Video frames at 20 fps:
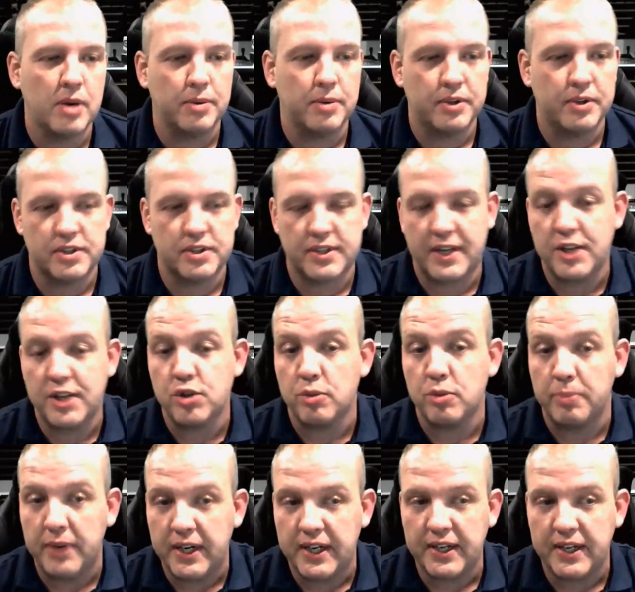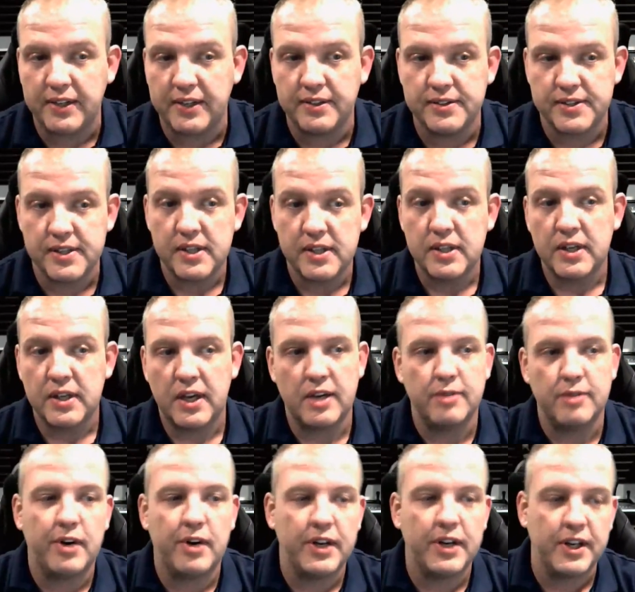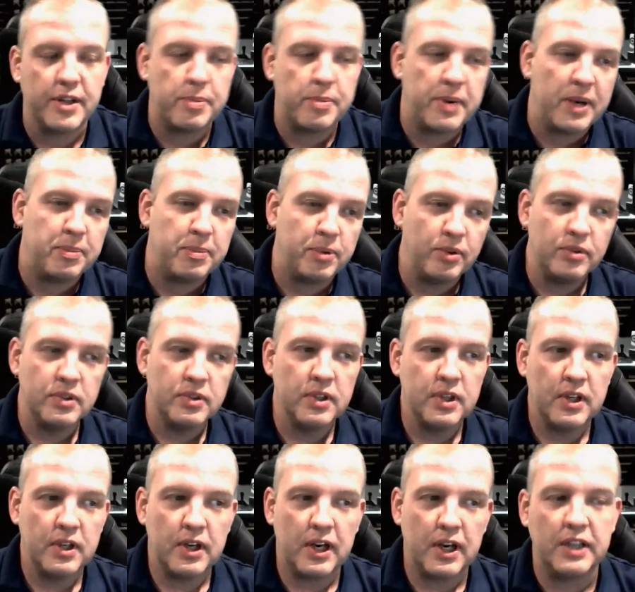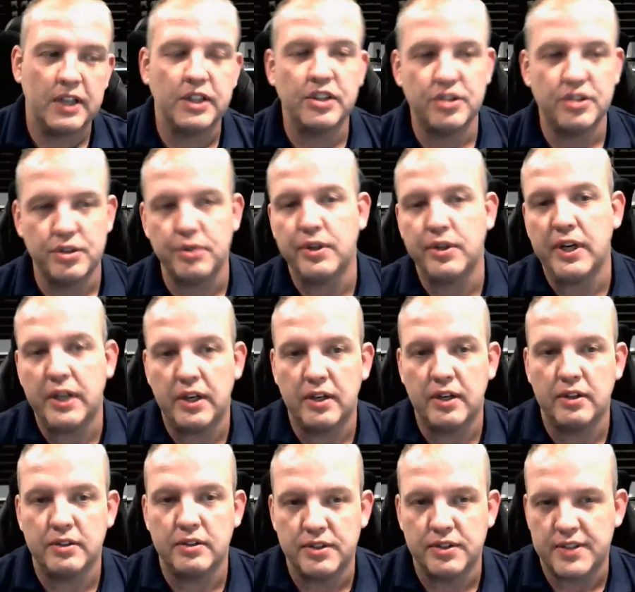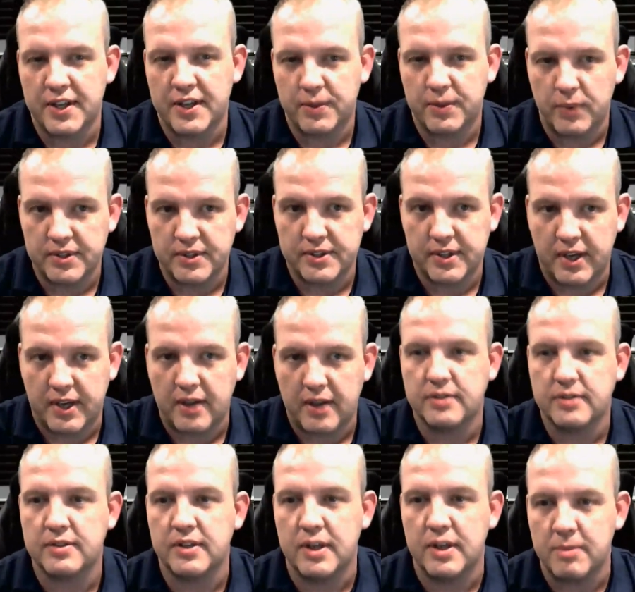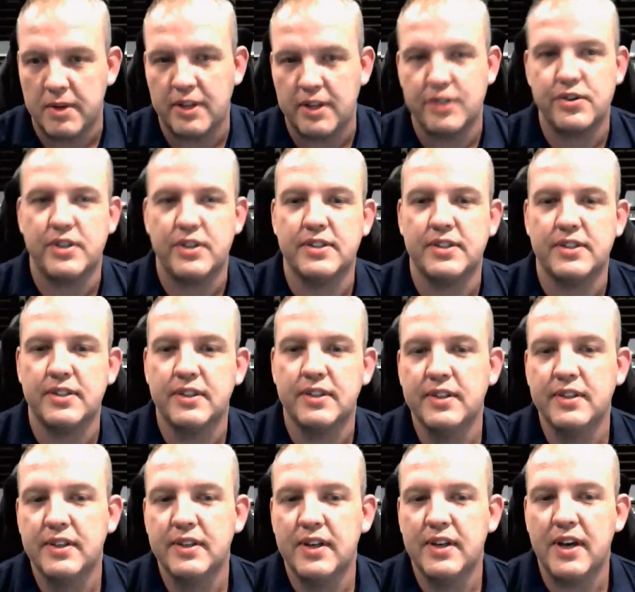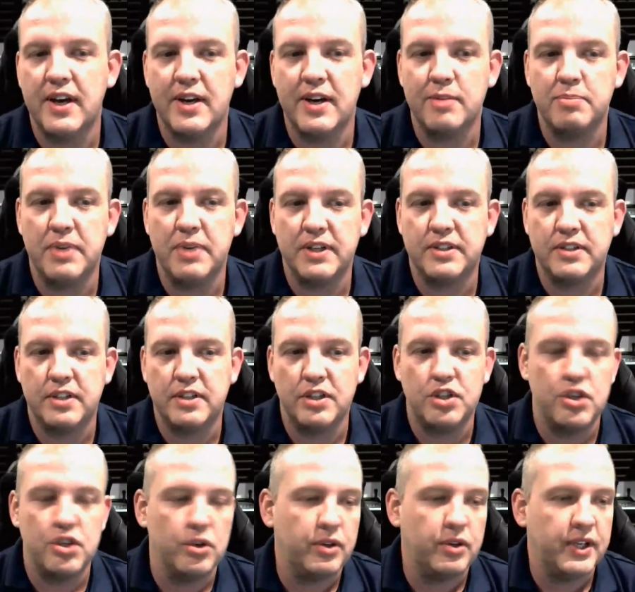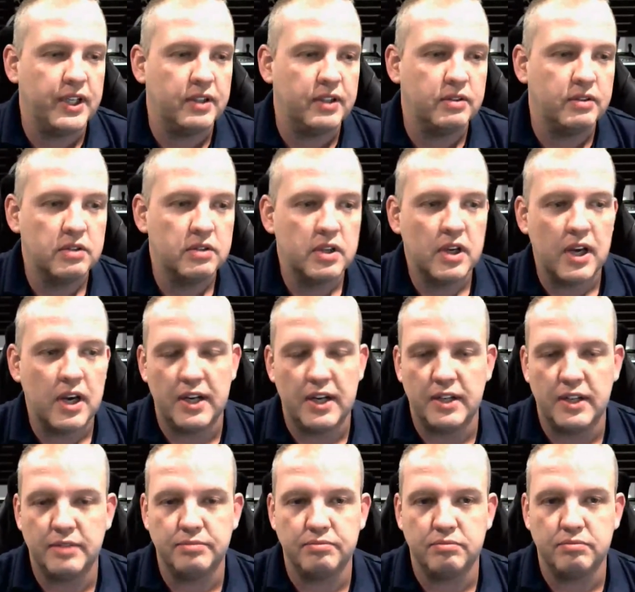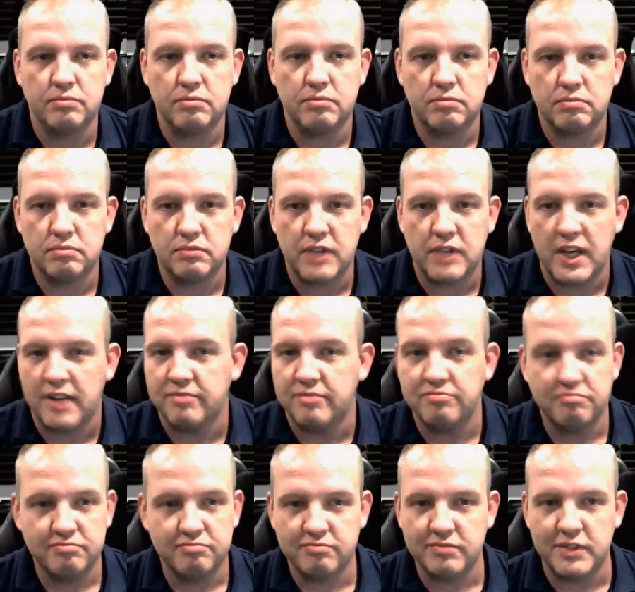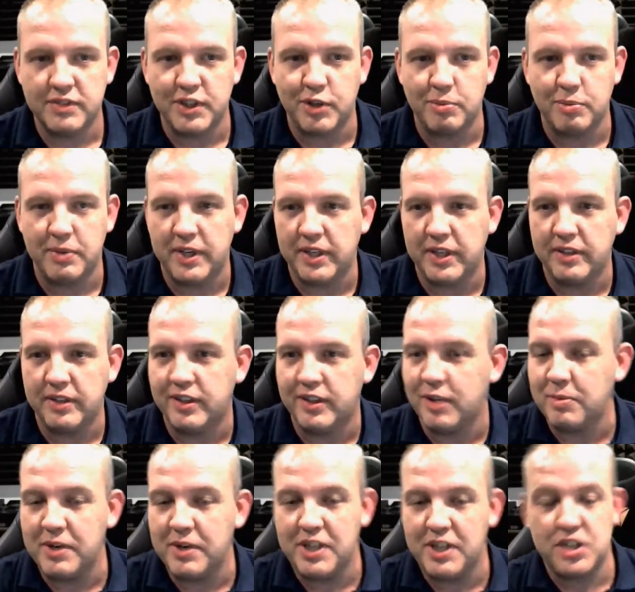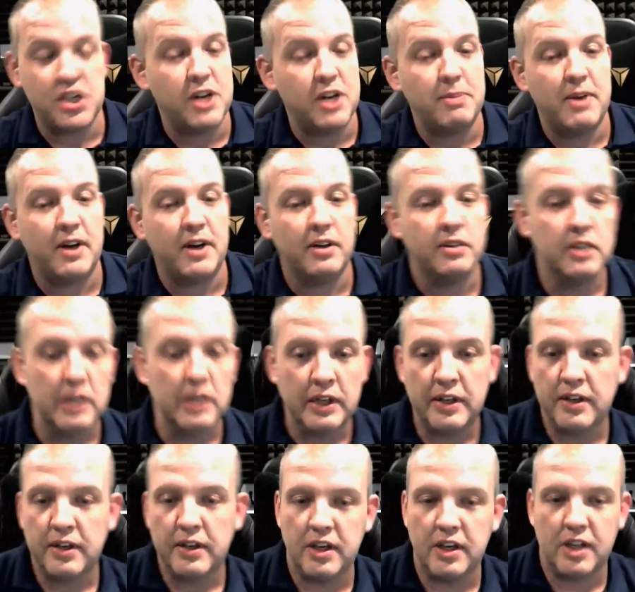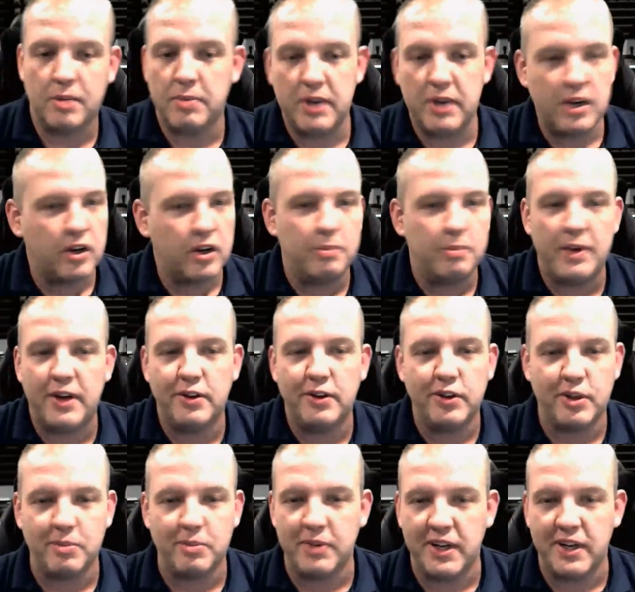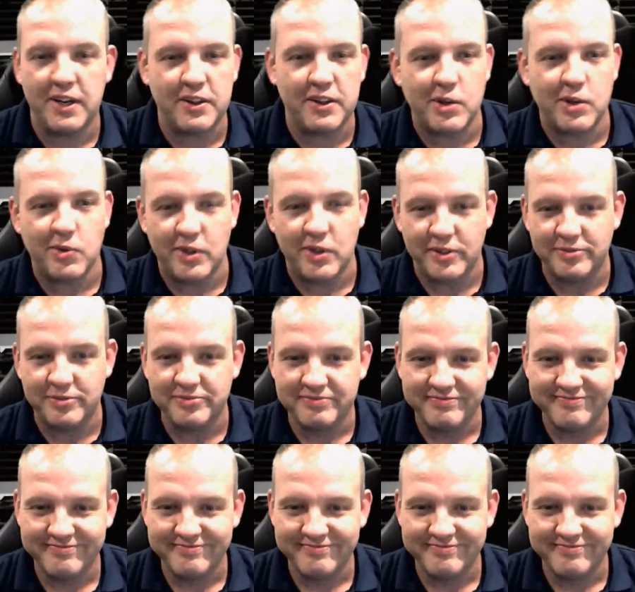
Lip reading: to be able to schedule meetings and invite other people, you do need a New South Wales Scouts email address. But to join, you can be a Gmail, you can be a Hotmail, you can be anything you want.